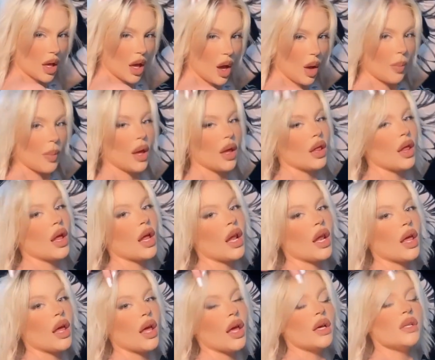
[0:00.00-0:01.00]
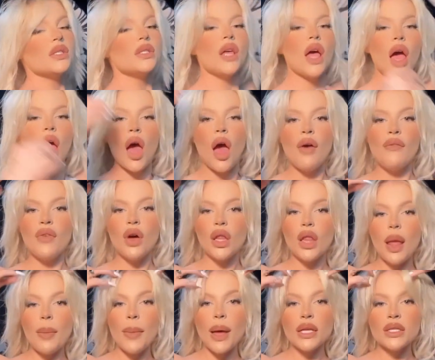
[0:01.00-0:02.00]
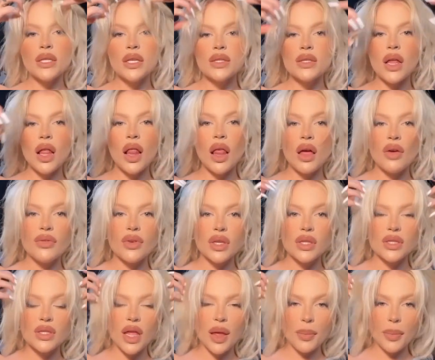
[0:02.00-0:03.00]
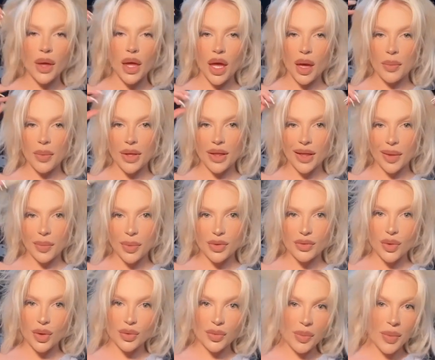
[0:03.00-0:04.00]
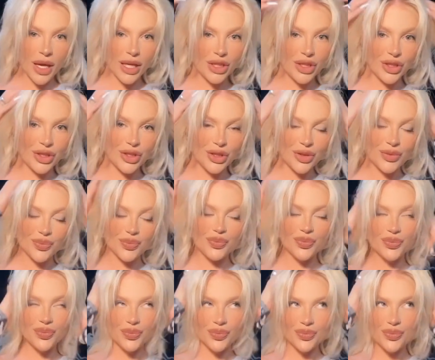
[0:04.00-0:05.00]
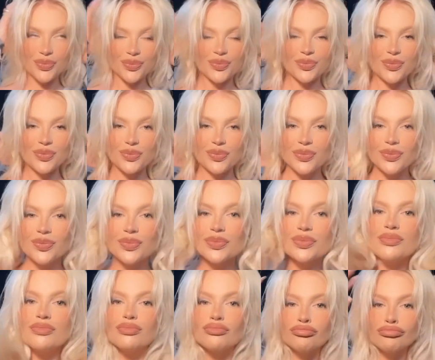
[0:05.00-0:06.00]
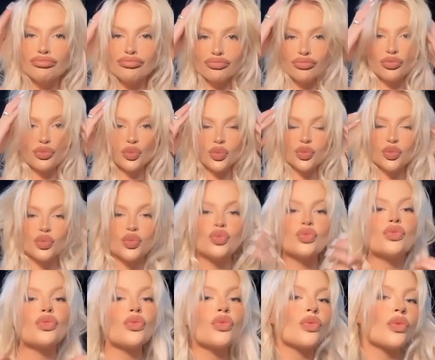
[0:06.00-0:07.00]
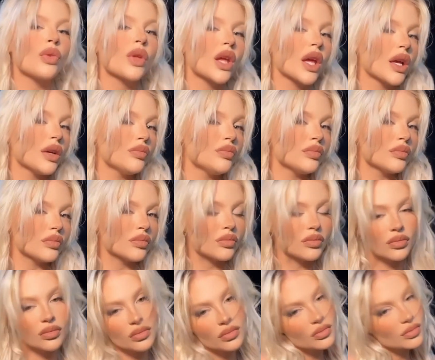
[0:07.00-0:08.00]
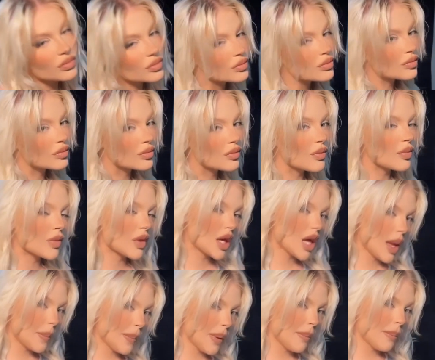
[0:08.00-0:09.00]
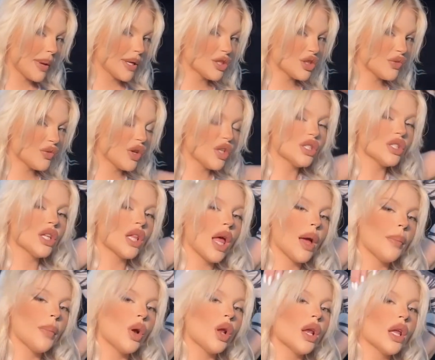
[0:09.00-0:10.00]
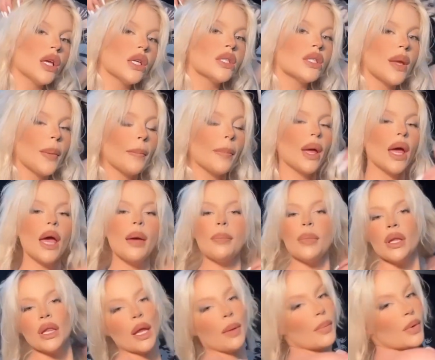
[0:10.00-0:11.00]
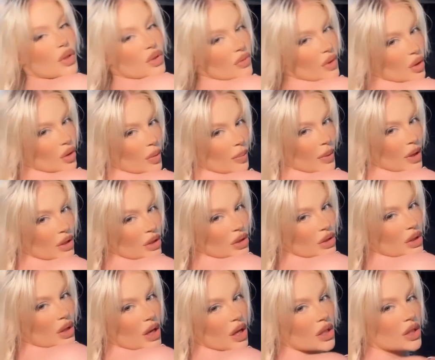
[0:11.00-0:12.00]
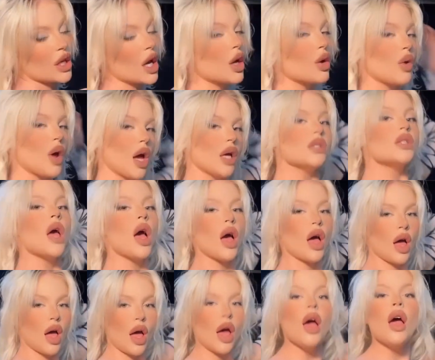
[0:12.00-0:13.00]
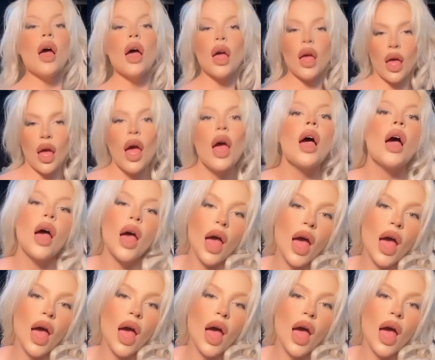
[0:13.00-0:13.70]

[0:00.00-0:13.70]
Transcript: Sonza began singing at a gaucho folklore community center in her hometown at the age of seven. She was hired as a child singer by music group Sol Maior, staying with them for 10 years. Sonza would appear in a total